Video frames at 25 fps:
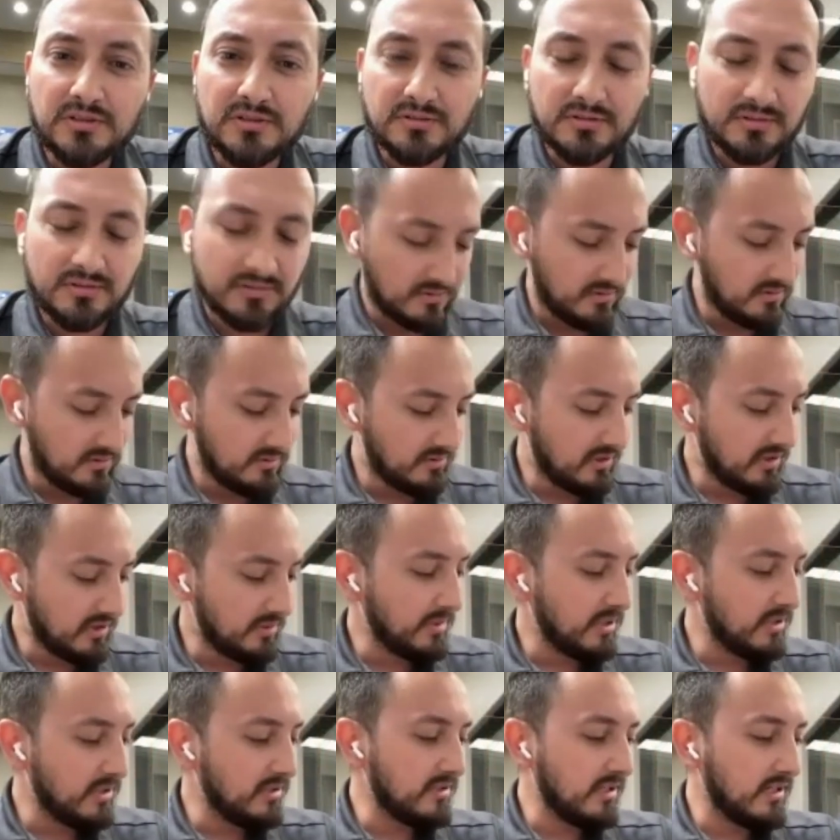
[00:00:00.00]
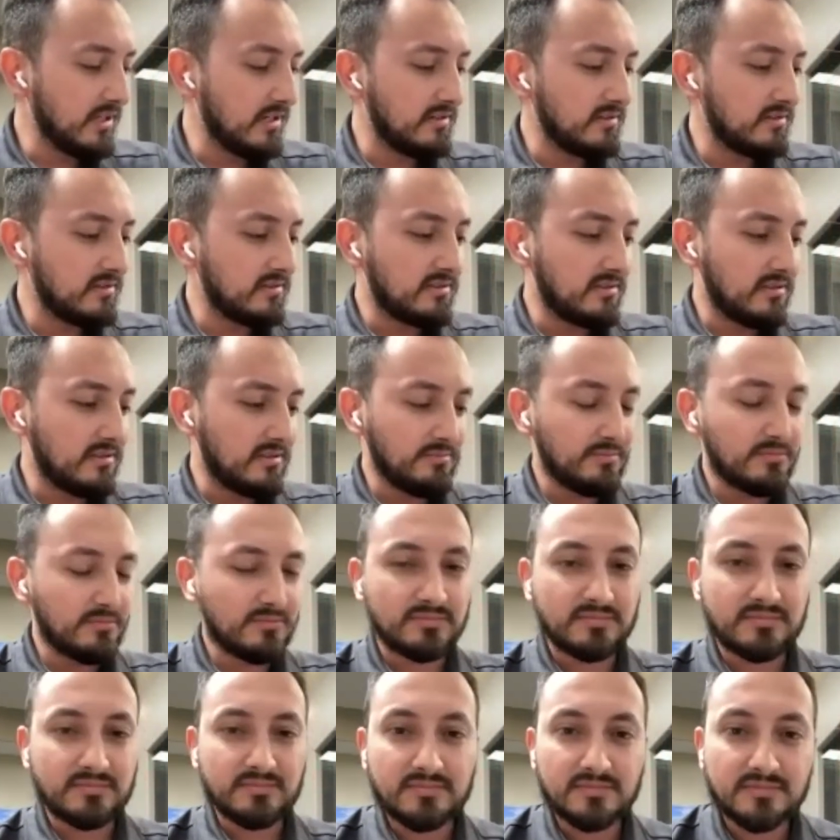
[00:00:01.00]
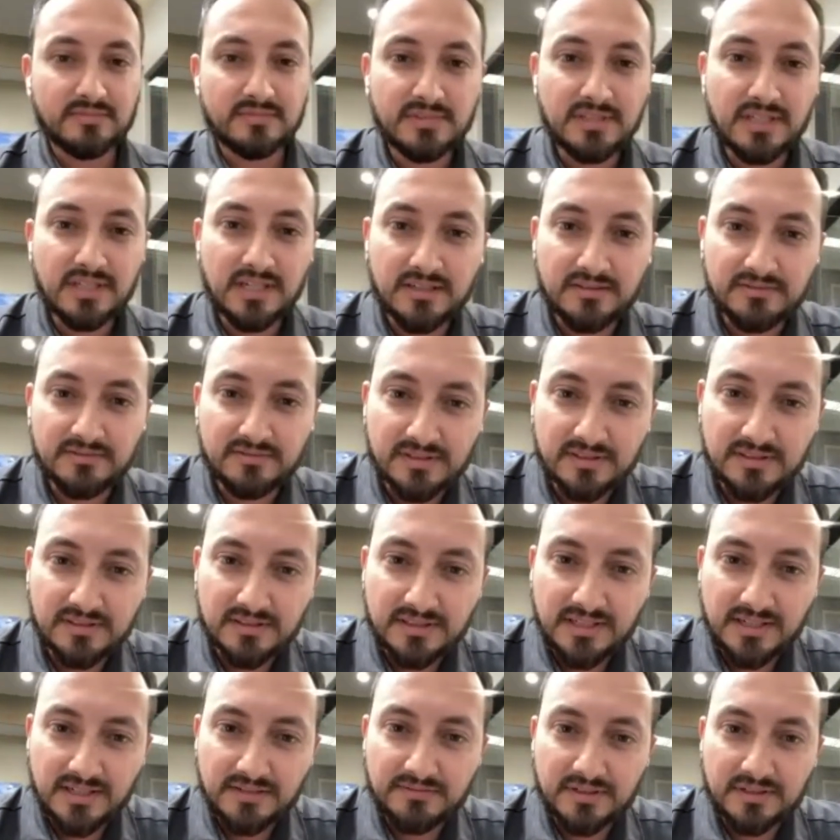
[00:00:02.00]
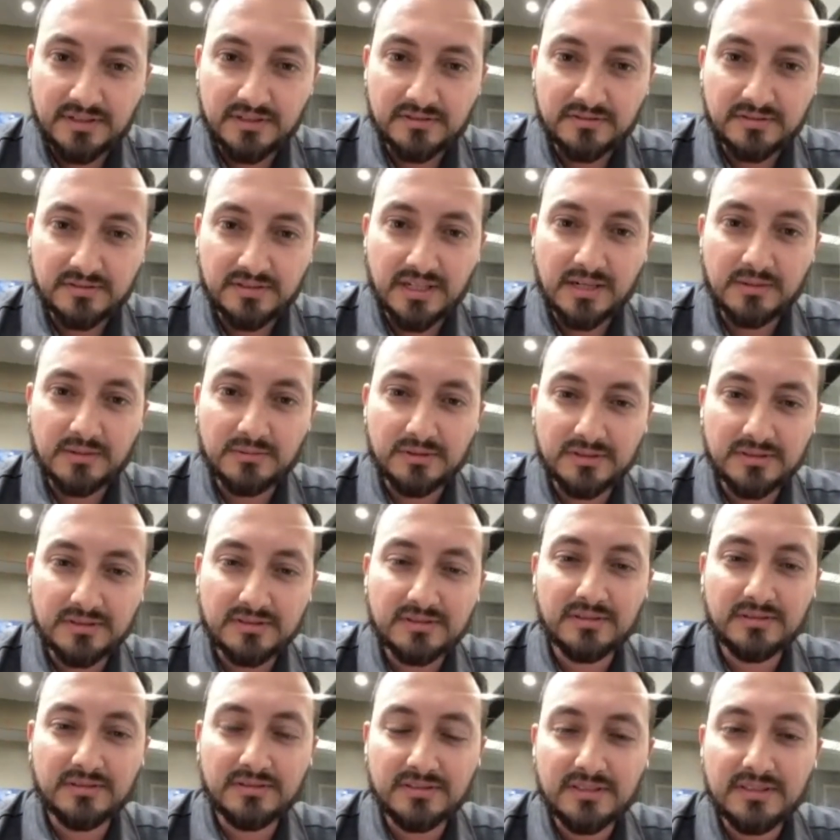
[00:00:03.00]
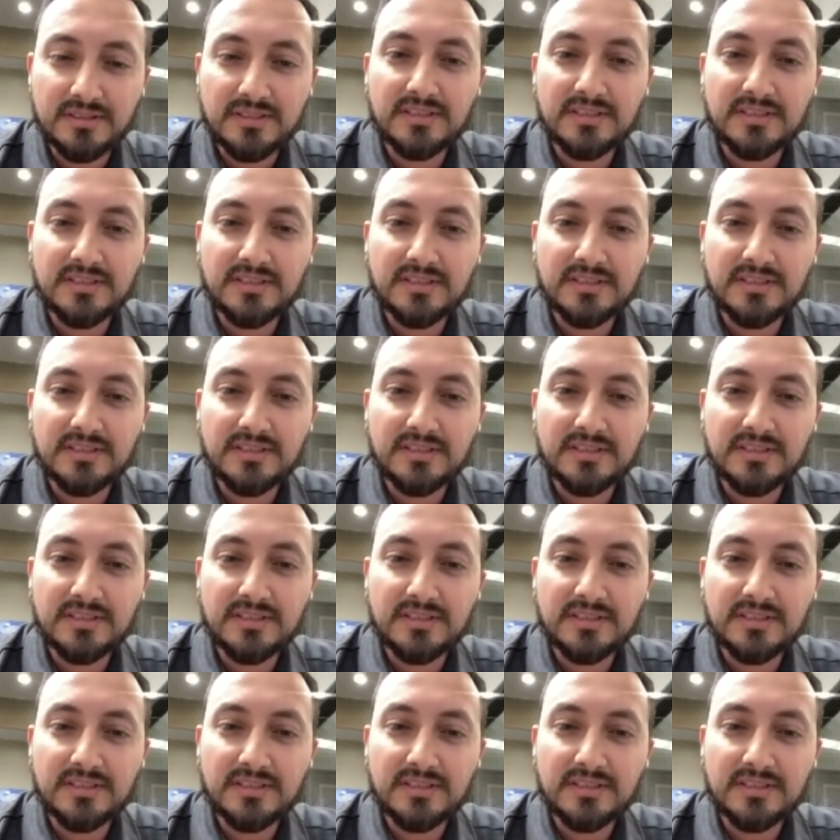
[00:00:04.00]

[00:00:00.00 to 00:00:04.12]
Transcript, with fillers: you you emailed out. Kind of mm-hmm. looking at vendors for that one. So